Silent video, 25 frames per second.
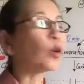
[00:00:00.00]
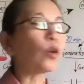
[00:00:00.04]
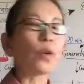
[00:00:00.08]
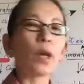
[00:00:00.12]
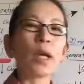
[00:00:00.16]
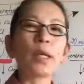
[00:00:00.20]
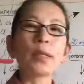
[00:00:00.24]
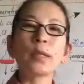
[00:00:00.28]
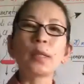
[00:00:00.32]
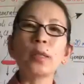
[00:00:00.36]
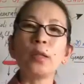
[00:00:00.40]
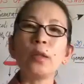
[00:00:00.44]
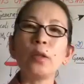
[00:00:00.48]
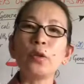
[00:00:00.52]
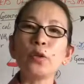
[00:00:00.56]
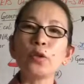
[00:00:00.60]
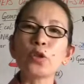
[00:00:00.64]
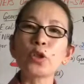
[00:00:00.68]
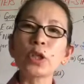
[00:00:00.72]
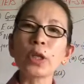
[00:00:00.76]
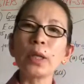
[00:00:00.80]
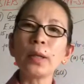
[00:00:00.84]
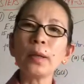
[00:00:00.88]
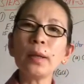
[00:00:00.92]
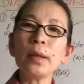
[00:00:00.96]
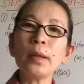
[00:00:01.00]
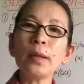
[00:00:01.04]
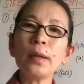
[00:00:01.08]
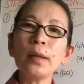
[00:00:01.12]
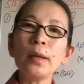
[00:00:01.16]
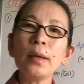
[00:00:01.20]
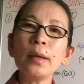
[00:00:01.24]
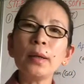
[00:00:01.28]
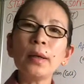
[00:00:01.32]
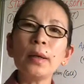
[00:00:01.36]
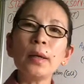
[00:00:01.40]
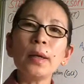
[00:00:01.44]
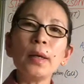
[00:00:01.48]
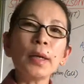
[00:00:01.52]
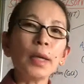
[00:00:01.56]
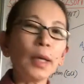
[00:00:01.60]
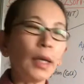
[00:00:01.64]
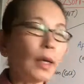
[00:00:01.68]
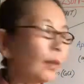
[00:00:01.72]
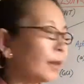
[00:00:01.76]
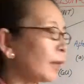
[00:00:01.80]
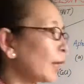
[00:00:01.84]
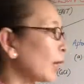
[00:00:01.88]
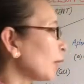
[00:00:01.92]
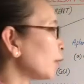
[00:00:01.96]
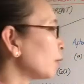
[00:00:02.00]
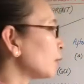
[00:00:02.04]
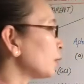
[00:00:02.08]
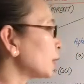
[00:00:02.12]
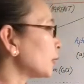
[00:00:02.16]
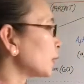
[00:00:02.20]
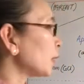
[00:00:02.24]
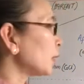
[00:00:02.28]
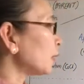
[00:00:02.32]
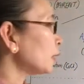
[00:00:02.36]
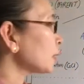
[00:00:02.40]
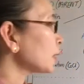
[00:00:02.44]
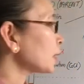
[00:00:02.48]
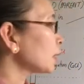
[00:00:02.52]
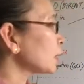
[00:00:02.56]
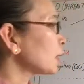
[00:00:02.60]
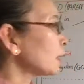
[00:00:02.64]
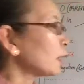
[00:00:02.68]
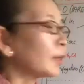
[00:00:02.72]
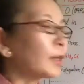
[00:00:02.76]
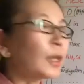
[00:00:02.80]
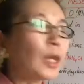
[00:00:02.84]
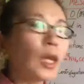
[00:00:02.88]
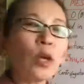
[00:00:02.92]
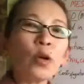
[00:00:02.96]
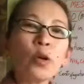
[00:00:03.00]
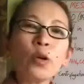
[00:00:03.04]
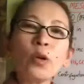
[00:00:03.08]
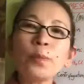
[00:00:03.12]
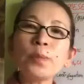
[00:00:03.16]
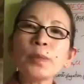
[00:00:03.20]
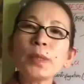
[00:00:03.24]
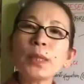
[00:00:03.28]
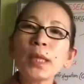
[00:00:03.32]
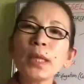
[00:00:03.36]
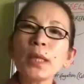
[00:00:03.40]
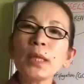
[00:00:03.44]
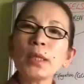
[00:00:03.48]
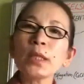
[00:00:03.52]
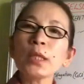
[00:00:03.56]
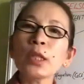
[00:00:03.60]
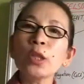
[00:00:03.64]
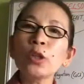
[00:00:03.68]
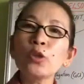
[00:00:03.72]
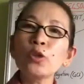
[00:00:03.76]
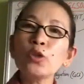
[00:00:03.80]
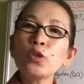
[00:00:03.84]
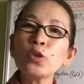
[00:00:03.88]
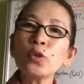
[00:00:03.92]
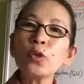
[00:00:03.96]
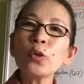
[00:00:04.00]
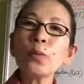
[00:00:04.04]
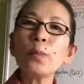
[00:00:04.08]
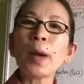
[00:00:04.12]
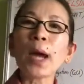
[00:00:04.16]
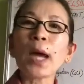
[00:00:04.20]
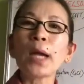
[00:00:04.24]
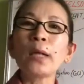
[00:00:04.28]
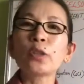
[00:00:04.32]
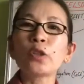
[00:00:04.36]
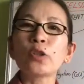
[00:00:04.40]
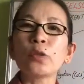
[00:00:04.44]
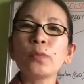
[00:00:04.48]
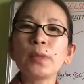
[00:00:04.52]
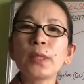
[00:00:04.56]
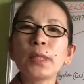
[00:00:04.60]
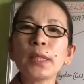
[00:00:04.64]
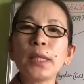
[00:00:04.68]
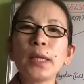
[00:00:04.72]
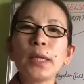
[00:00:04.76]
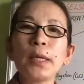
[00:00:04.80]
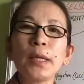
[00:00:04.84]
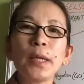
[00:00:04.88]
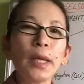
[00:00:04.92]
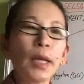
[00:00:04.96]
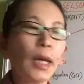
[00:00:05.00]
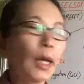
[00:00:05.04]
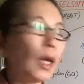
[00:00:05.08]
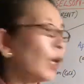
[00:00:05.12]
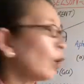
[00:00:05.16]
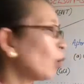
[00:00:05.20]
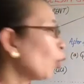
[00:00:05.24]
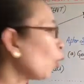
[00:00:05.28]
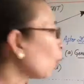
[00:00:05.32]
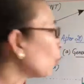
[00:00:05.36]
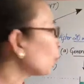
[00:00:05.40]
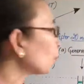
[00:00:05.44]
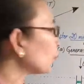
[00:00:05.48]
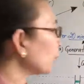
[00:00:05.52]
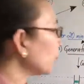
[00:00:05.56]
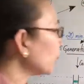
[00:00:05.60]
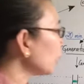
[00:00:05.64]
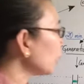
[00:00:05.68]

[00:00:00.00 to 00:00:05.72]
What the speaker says: chloride solution, in their result, they obtained two bands of DNA of